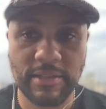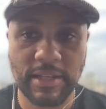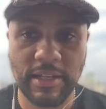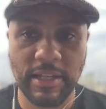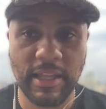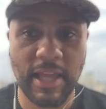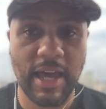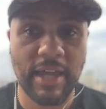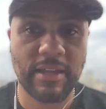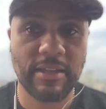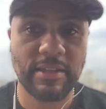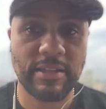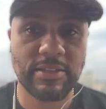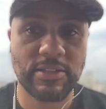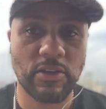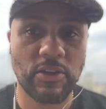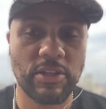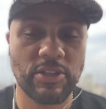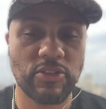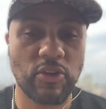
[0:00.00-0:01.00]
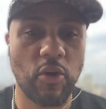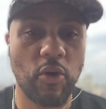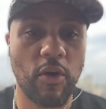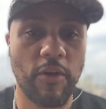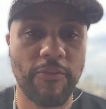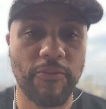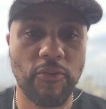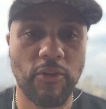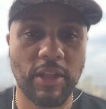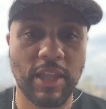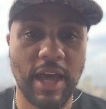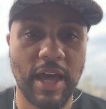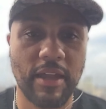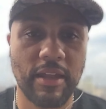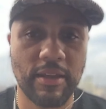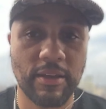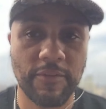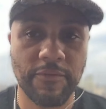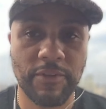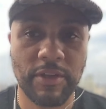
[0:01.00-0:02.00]
And a lot of it's, it's hard for a lot
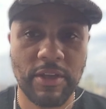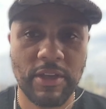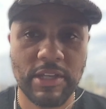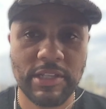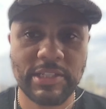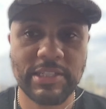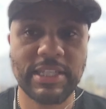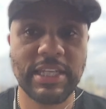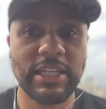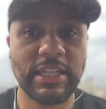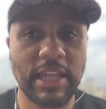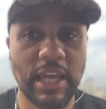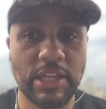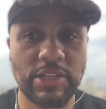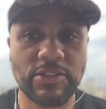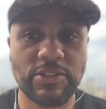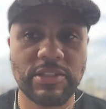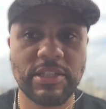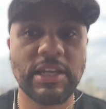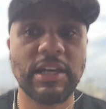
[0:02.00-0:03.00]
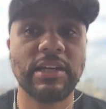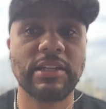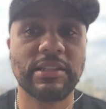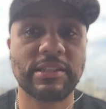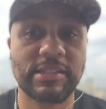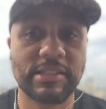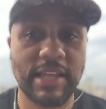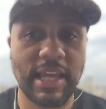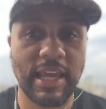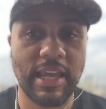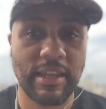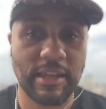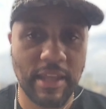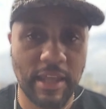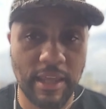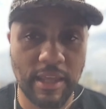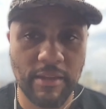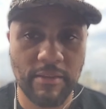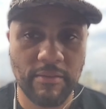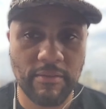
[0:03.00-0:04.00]
of teenagers to understand
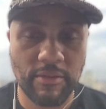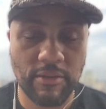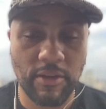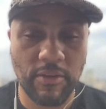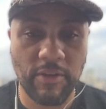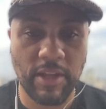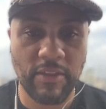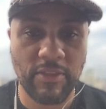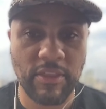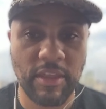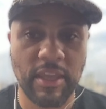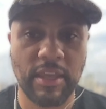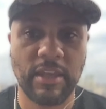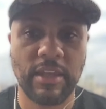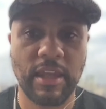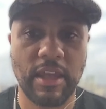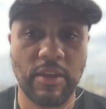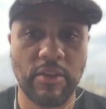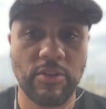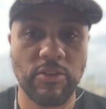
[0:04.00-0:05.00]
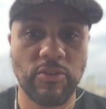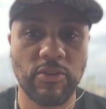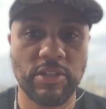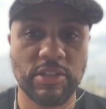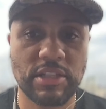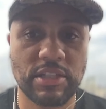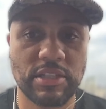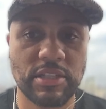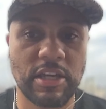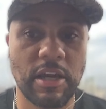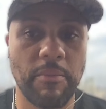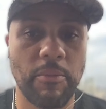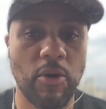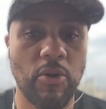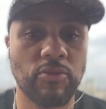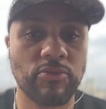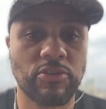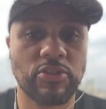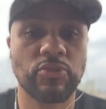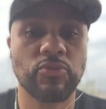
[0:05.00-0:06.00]
that, you know, they're thinking that you could just come
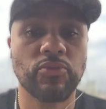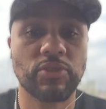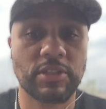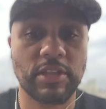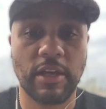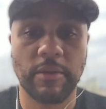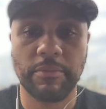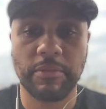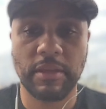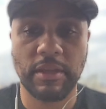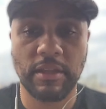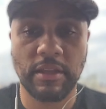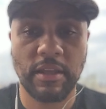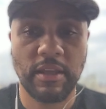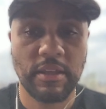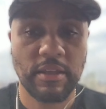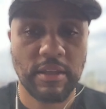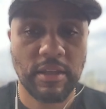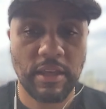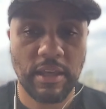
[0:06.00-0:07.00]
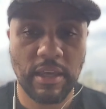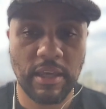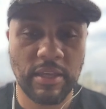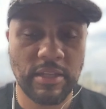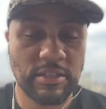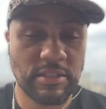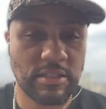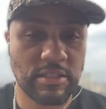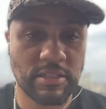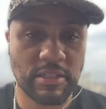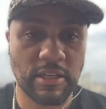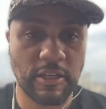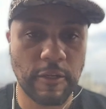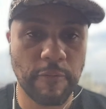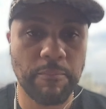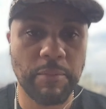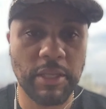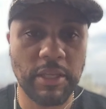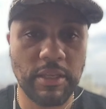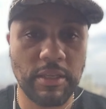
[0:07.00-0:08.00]
on to something and it's just going to
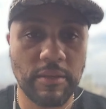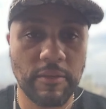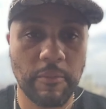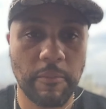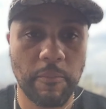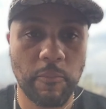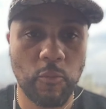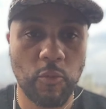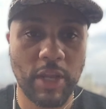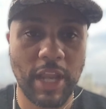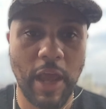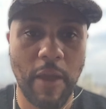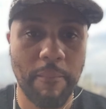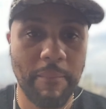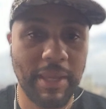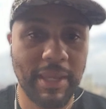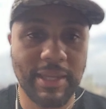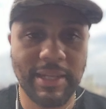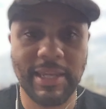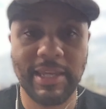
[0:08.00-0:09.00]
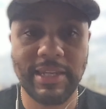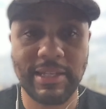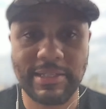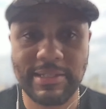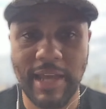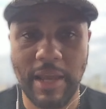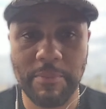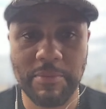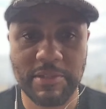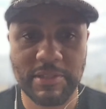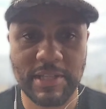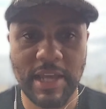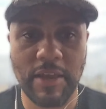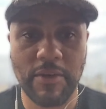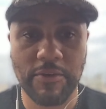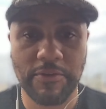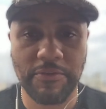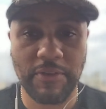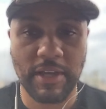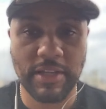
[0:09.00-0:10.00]
be without making any type of
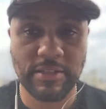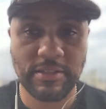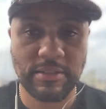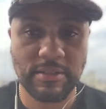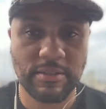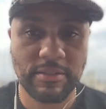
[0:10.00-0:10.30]
sacrifice.